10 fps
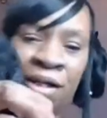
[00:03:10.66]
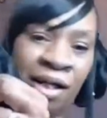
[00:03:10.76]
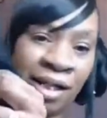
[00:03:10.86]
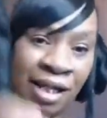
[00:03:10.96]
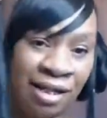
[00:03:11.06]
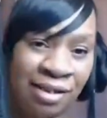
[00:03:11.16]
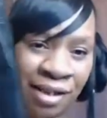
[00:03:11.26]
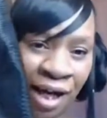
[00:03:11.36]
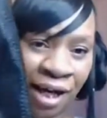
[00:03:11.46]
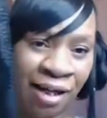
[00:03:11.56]
on the
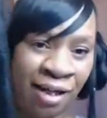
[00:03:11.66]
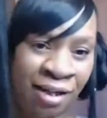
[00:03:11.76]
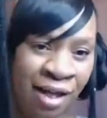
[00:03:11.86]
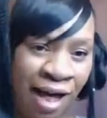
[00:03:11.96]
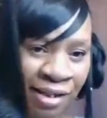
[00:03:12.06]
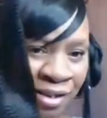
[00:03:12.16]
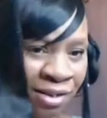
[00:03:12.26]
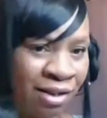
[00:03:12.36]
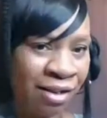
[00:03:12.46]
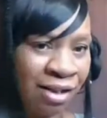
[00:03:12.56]
inside. I just
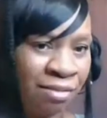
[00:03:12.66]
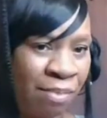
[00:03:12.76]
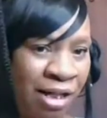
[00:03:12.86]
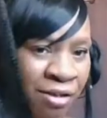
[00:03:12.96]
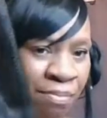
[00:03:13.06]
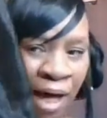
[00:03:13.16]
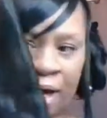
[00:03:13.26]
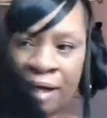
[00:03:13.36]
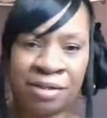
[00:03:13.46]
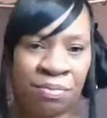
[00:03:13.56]
thought these mesh
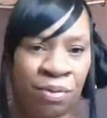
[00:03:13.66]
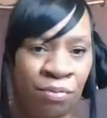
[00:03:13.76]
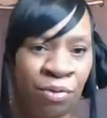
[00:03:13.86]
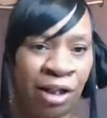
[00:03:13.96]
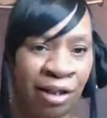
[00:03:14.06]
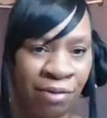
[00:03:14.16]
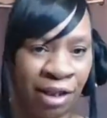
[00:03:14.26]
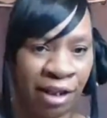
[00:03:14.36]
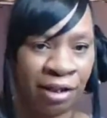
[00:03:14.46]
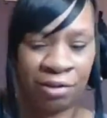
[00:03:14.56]
bags were really,
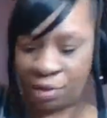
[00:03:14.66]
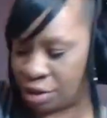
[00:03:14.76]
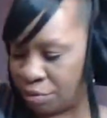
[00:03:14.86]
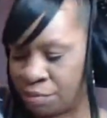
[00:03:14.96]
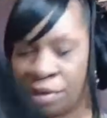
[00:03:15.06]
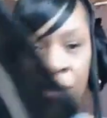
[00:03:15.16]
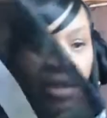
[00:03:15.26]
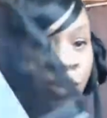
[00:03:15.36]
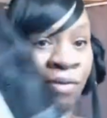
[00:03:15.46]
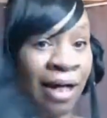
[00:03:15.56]
really cute, cute.
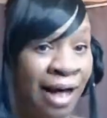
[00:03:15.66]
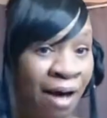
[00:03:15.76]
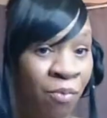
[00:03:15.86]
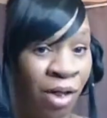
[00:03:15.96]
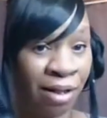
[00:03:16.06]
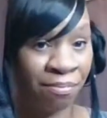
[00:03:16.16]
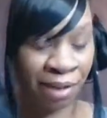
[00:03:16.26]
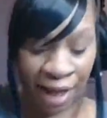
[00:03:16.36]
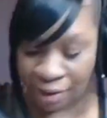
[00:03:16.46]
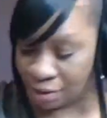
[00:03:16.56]
So I got one in
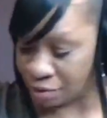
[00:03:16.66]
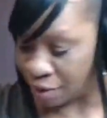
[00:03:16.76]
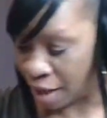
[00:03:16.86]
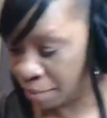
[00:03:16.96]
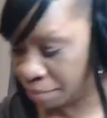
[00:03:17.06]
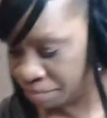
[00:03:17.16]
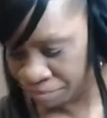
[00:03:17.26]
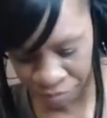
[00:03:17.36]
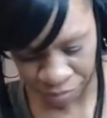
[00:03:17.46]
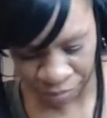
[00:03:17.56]
black and gray,
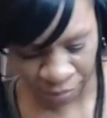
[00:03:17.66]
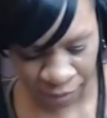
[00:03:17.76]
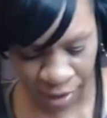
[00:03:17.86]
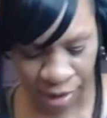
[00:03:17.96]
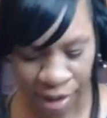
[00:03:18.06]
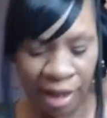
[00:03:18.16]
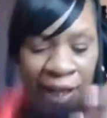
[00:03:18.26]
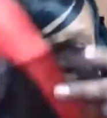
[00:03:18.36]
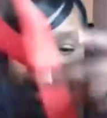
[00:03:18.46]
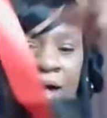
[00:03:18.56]

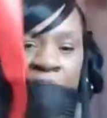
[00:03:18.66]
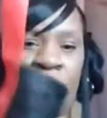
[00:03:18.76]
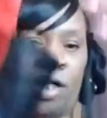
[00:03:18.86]
and I got